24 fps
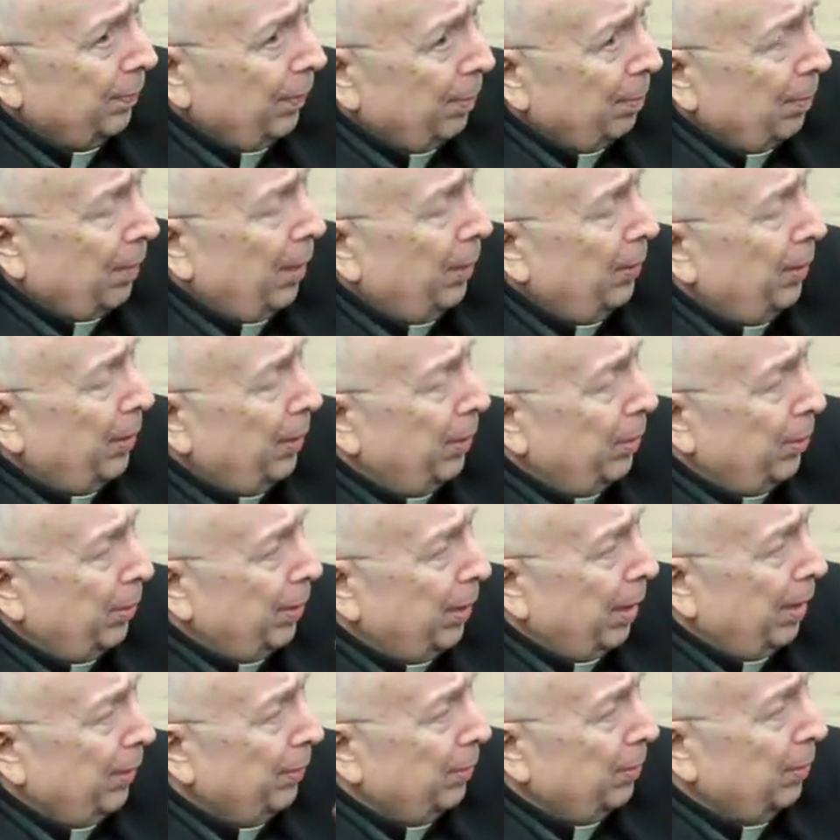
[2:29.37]
Maybe we
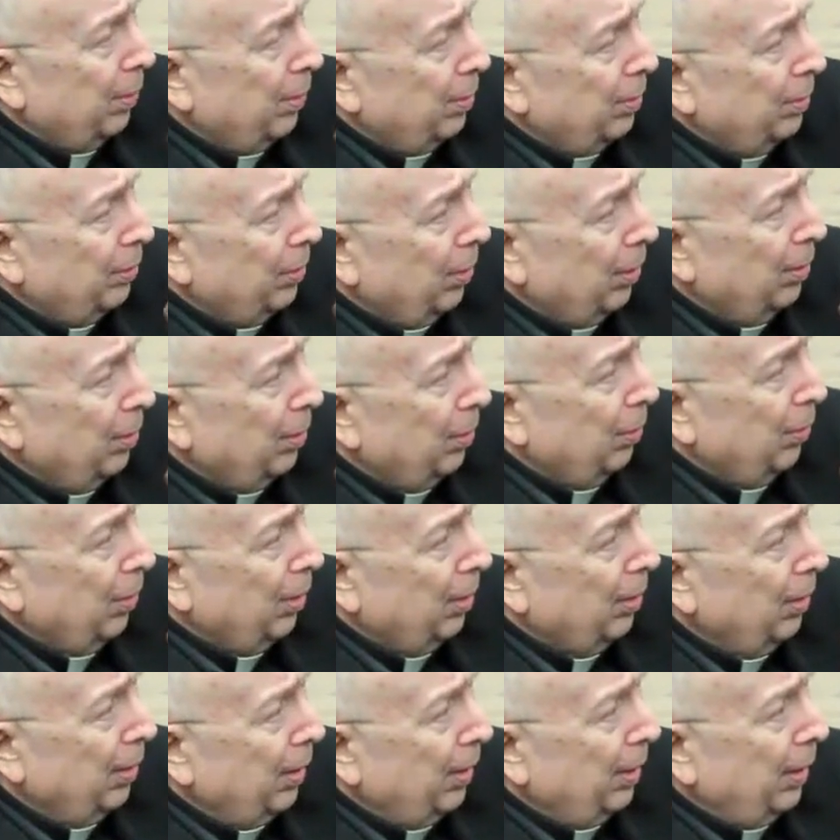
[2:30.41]
have to construct the
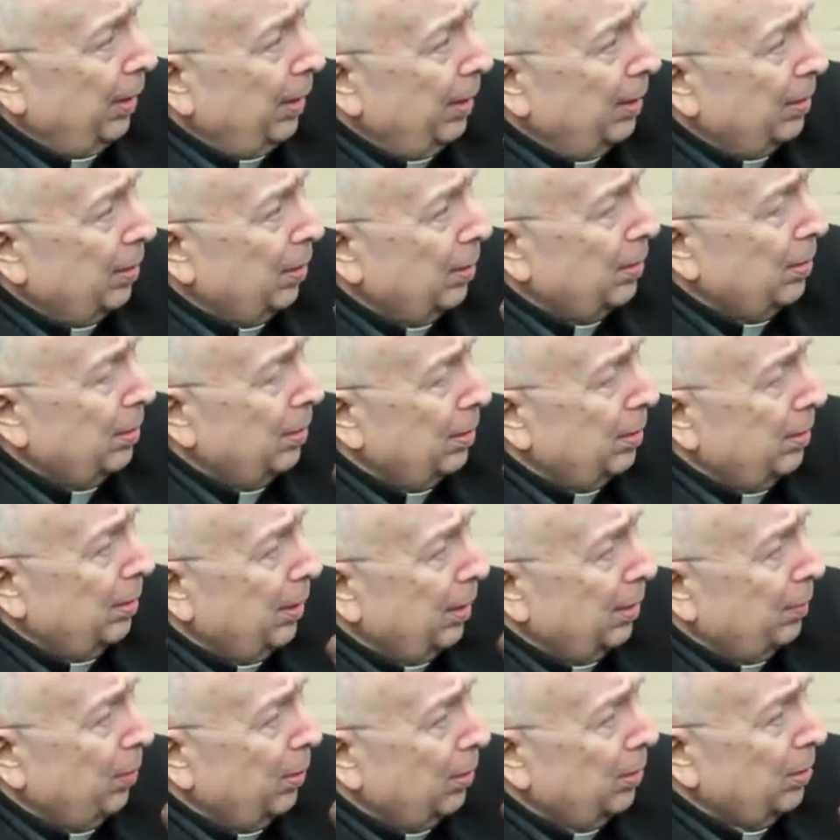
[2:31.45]
world. It is us that
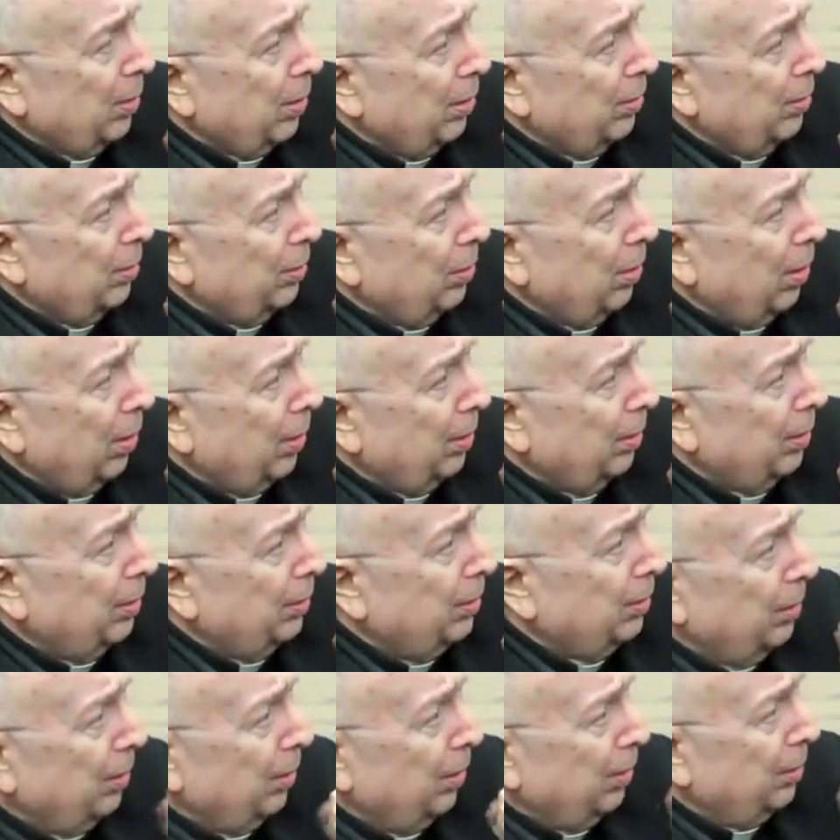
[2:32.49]
must construct the
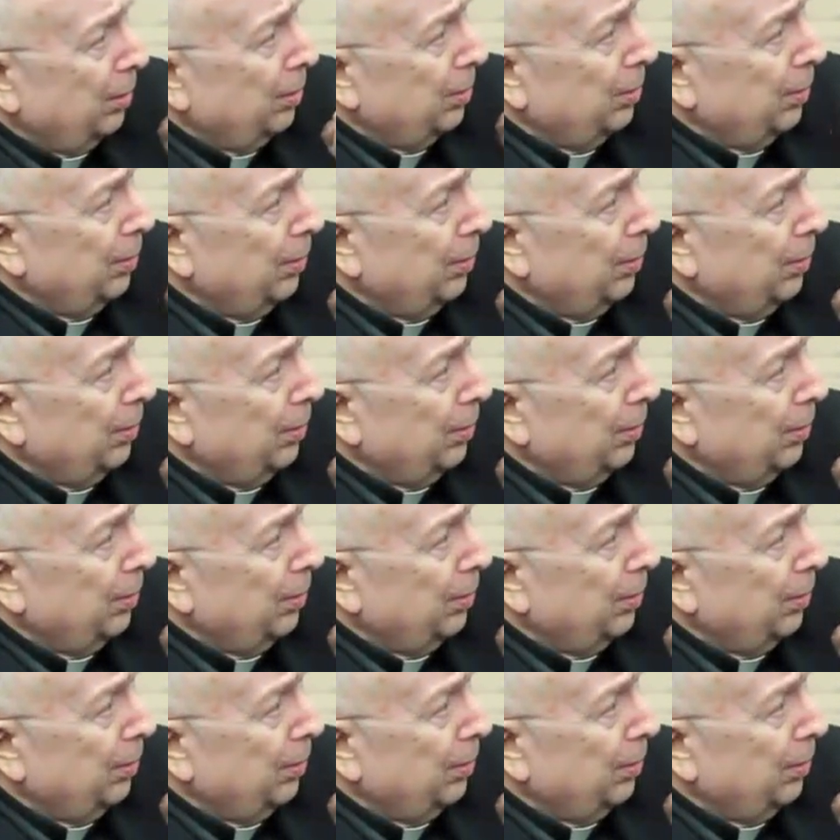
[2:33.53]
church.